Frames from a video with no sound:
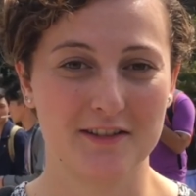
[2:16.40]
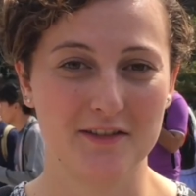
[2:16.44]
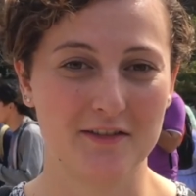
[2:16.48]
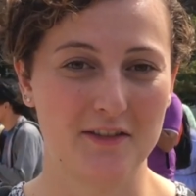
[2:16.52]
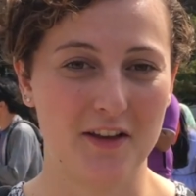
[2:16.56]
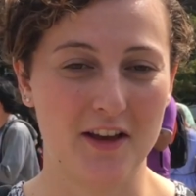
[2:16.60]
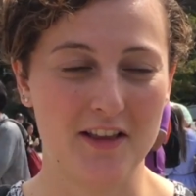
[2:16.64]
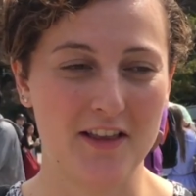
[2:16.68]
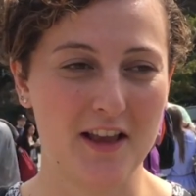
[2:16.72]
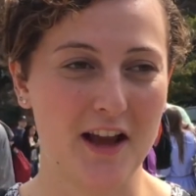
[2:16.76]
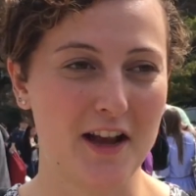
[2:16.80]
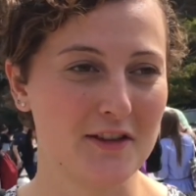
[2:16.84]

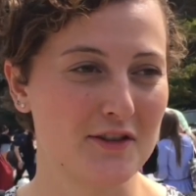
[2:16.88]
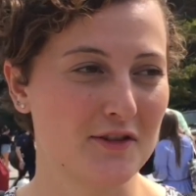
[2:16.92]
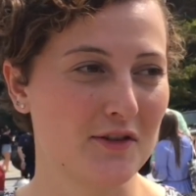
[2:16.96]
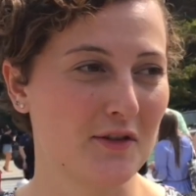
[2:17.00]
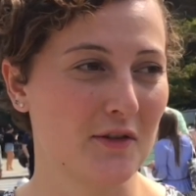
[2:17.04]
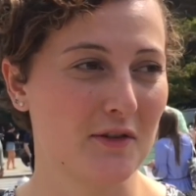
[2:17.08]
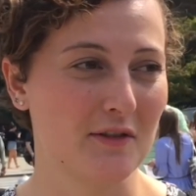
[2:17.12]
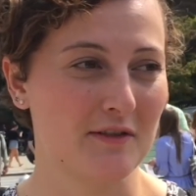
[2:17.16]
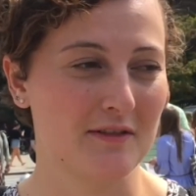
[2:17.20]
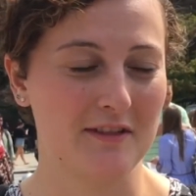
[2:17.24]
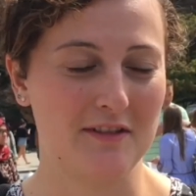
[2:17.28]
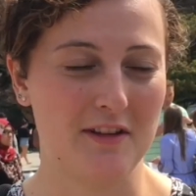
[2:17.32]
Like that's
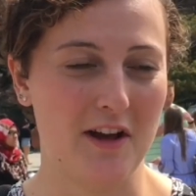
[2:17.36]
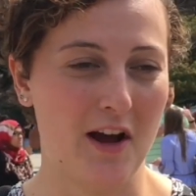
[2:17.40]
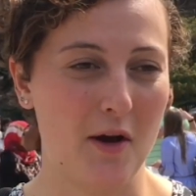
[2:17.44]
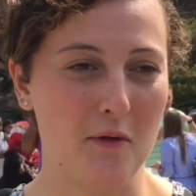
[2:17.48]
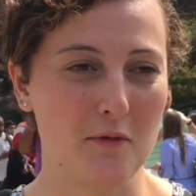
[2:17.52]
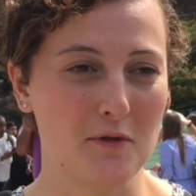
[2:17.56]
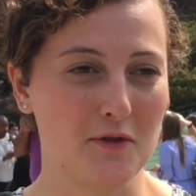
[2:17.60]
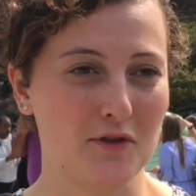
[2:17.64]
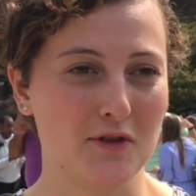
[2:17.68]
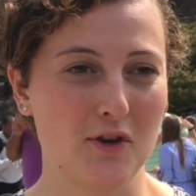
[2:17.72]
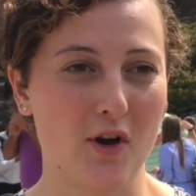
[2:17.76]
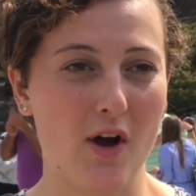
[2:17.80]
a, I
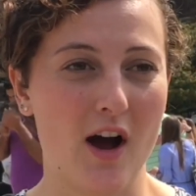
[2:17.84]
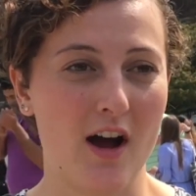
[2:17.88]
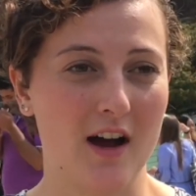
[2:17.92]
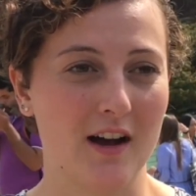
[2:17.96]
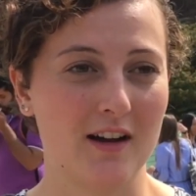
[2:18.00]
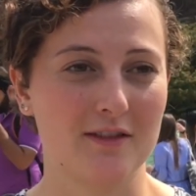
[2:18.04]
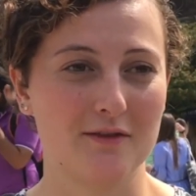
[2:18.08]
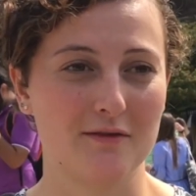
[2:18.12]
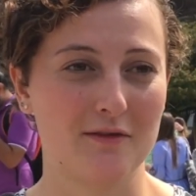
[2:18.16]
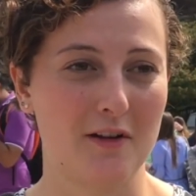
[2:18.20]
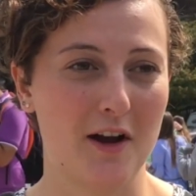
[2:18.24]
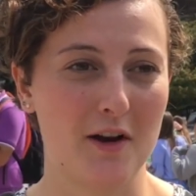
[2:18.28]
would talk
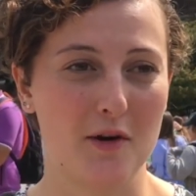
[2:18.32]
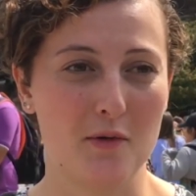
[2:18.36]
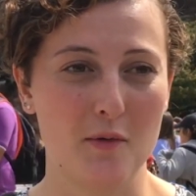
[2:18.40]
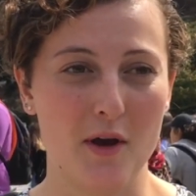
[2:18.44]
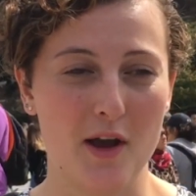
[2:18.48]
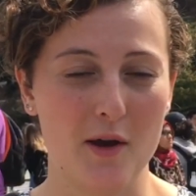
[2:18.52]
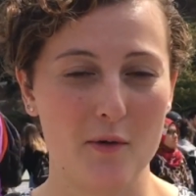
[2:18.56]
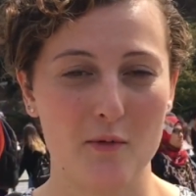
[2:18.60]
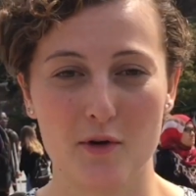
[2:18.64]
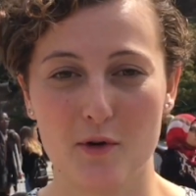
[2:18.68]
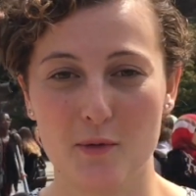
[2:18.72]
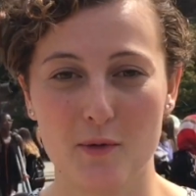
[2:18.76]
right
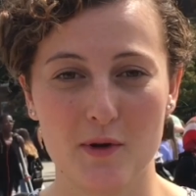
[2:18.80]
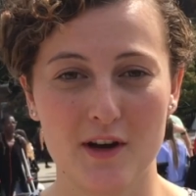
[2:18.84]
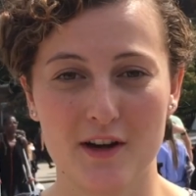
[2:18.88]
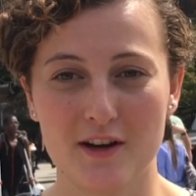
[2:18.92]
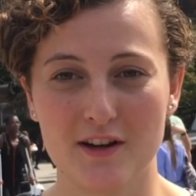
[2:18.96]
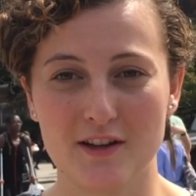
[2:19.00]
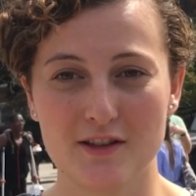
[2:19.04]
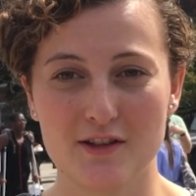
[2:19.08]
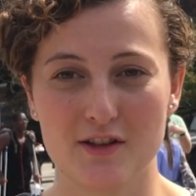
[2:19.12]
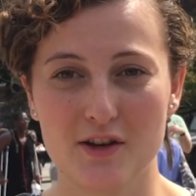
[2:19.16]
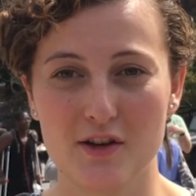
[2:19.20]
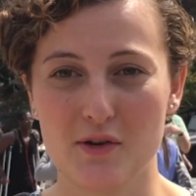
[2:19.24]
away. What are we
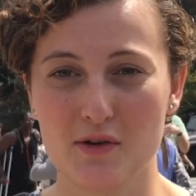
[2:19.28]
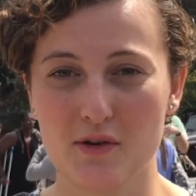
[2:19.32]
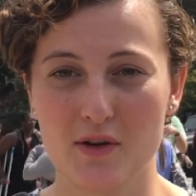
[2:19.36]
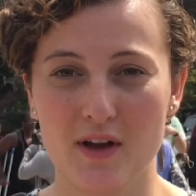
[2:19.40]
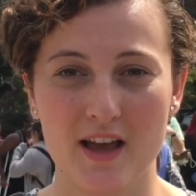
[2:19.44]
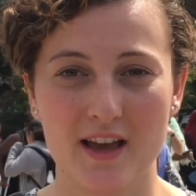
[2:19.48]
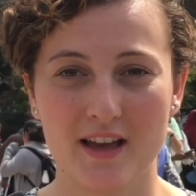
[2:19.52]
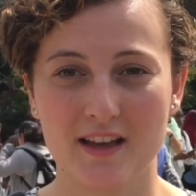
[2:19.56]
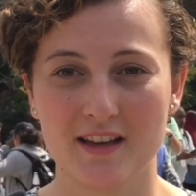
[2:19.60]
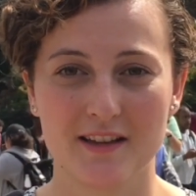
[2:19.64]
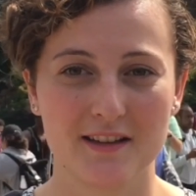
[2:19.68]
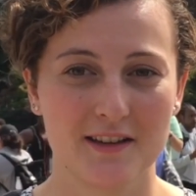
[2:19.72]
gonna do?
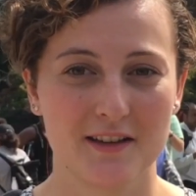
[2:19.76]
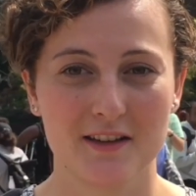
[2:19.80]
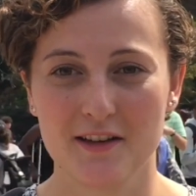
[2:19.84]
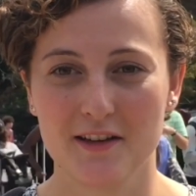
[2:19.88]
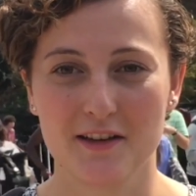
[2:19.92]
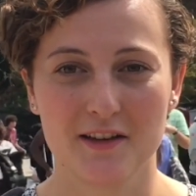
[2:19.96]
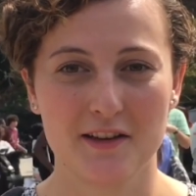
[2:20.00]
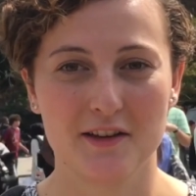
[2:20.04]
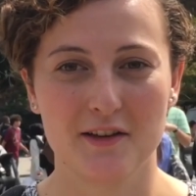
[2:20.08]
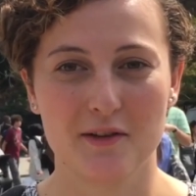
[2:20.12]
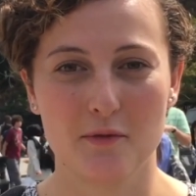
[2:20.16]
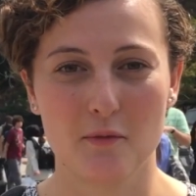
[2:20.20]
Like,
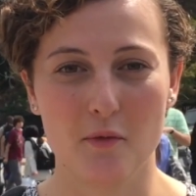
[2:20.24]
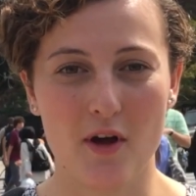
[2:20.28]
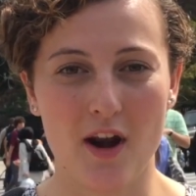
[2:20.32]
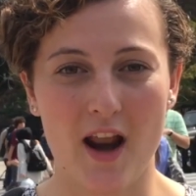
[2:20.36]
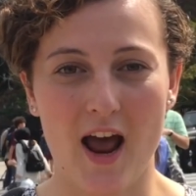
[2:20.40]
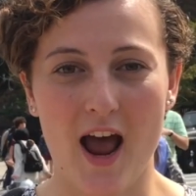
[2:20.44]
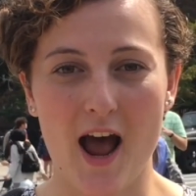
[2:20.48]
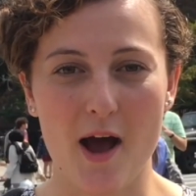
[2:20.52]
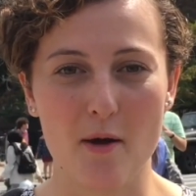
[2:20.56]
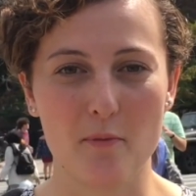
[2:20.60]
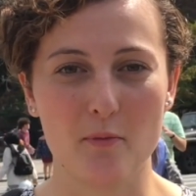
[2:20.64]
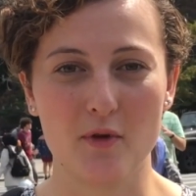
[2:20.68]
what
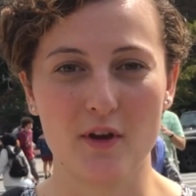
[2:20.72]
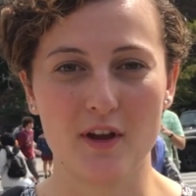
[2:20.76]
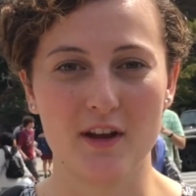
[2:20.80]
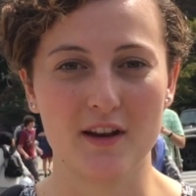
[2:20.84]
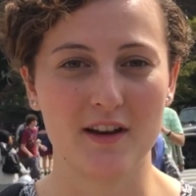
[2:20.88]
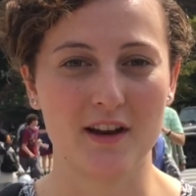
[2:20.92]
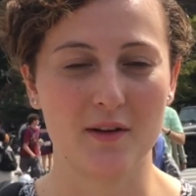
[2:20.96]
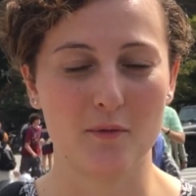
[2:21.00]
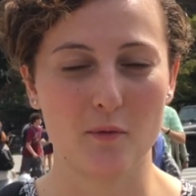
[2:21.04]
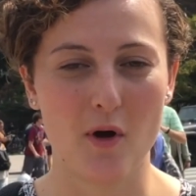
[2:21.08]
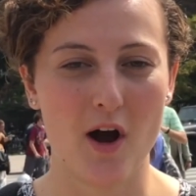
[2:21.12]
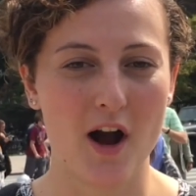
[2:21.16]

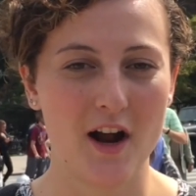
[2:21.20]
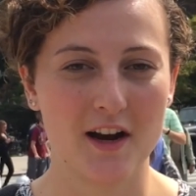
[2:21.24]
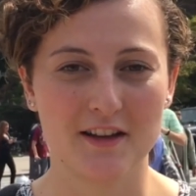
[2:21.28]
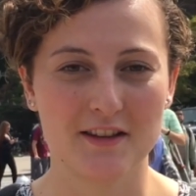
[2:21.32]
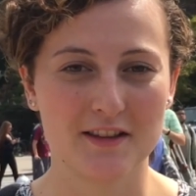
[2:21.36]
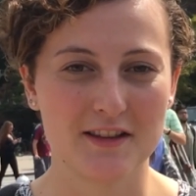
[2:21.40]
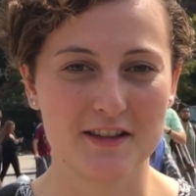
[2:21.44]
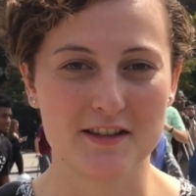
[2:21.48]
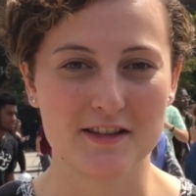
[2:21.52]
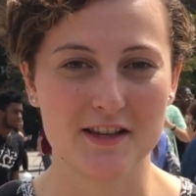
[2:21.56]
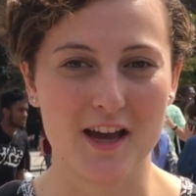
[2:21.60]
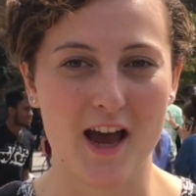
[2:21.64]
happened? Why did
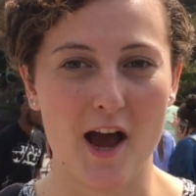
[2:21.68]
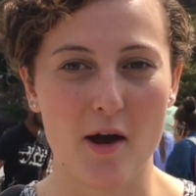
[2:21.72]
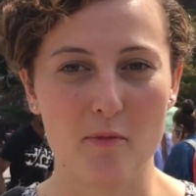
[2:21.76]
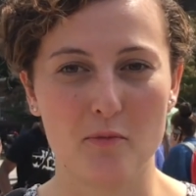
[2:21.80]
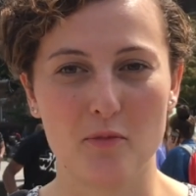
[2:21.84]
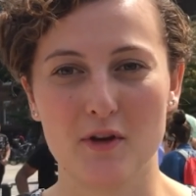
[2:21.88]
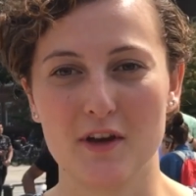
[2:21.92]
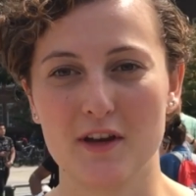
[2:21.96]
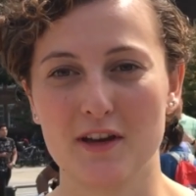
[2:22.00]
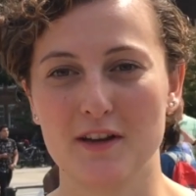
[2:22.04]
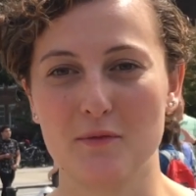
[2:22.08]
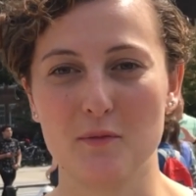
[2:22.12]
this
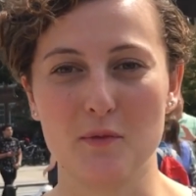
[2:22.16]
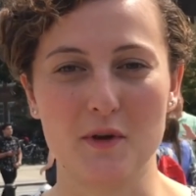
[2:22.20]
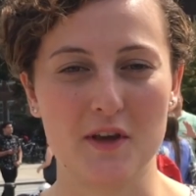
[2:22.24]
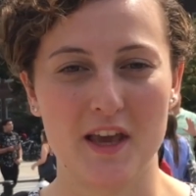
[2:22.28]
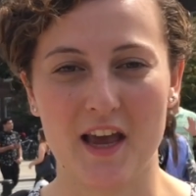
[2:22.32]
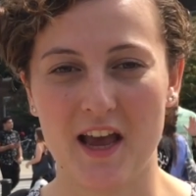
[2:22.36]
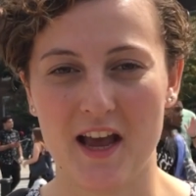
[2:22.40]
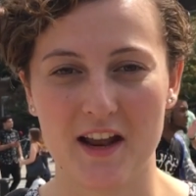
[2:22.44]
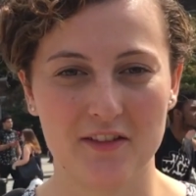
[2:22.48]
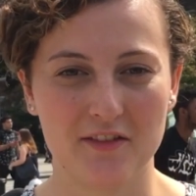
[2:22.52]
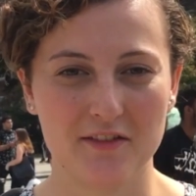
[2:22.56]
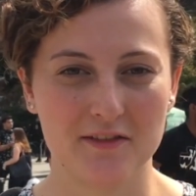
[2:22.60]
happen? We
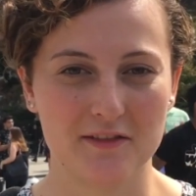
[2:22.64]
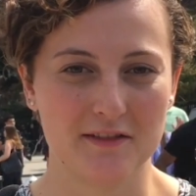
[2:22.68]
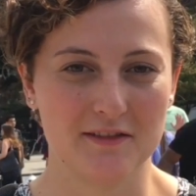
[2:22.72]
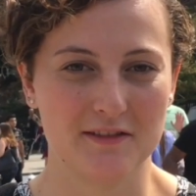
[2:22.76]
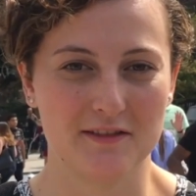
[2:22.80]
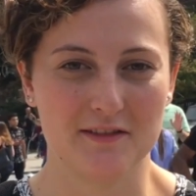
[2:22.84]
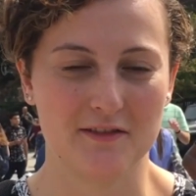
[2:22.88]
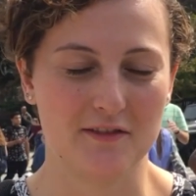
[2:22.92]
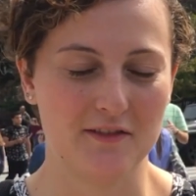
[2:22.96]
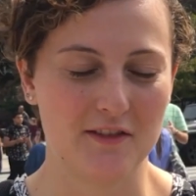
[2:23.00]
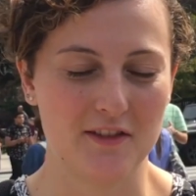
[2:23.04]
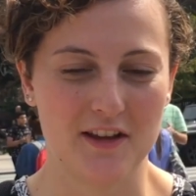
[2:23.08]

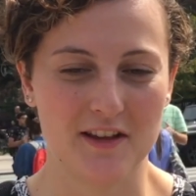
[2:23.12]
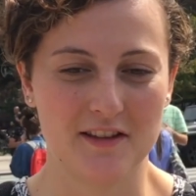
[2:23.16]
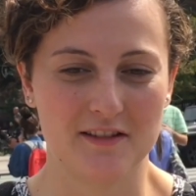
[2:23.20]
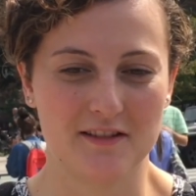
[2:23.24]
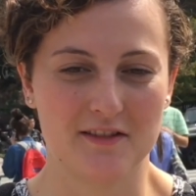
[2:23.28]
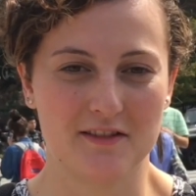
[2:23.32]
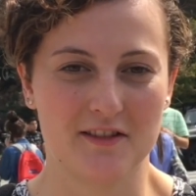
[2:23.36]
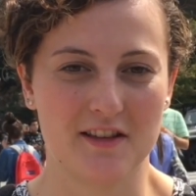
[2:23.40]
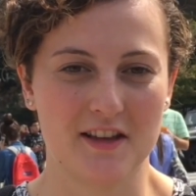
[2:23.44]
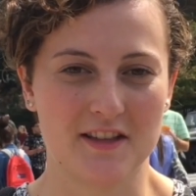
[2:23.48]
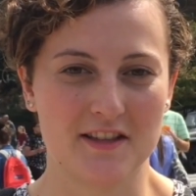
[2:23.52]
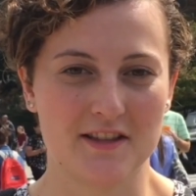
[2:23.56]
can't, like,
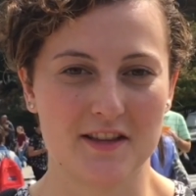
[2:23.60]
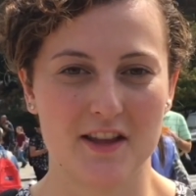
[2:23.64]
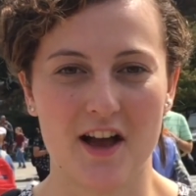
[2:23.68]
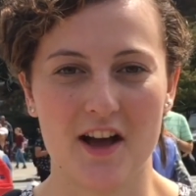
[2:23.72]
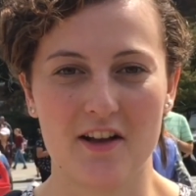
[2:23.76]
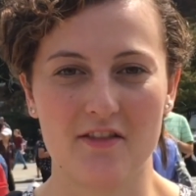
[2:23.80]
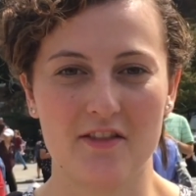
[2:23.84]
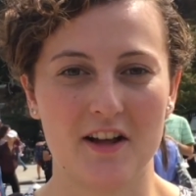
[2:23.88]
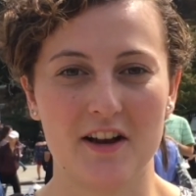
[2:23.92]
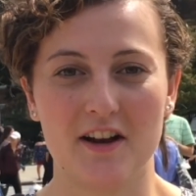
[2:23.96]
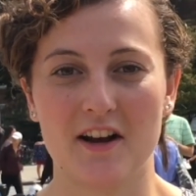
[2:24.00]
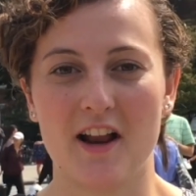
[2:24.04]
let's
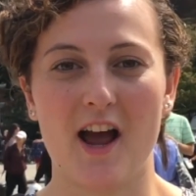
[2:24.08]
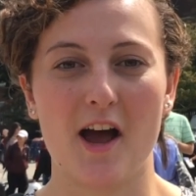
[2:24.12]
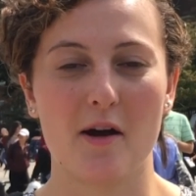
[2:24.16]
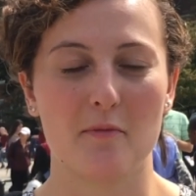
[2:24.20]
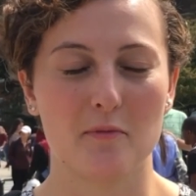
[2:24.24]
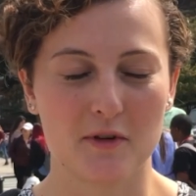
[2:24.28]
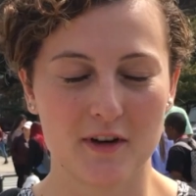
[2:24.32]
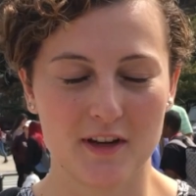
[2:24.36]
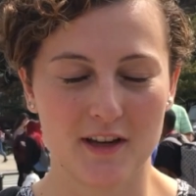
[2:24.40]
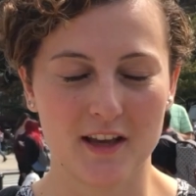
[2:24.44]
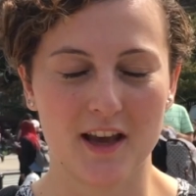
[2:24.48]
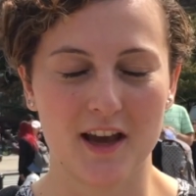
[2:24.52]
not let it
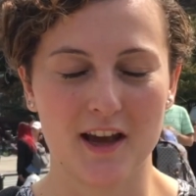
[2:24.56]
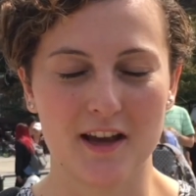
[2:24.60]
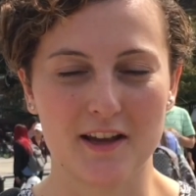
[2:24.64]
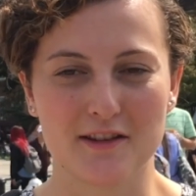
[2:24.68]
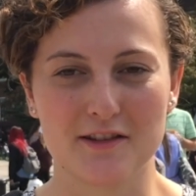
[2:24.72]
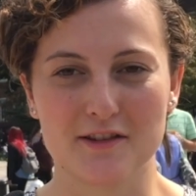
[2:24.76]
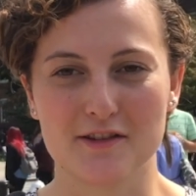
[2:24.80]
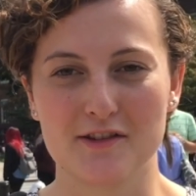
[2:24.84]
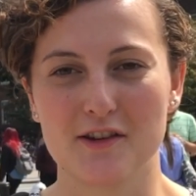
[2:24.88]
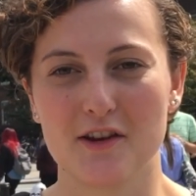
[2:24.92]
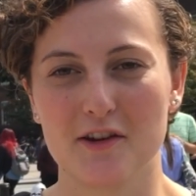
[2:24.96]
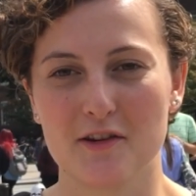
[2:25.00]
happen
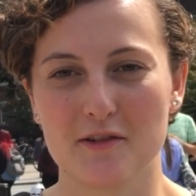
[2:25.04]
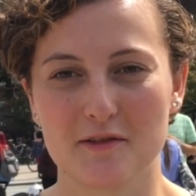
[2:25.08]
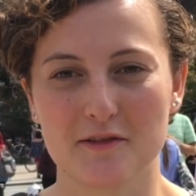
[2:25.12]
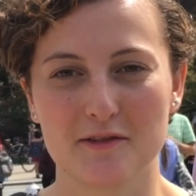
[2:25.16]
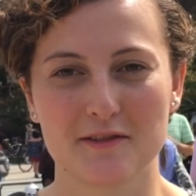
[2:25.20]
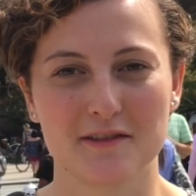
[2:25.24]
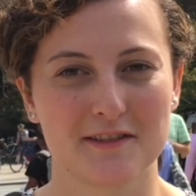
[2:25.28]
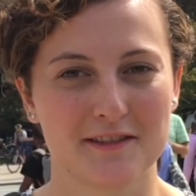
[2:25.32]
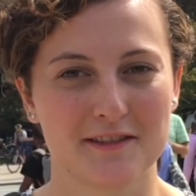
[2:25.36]
again, so,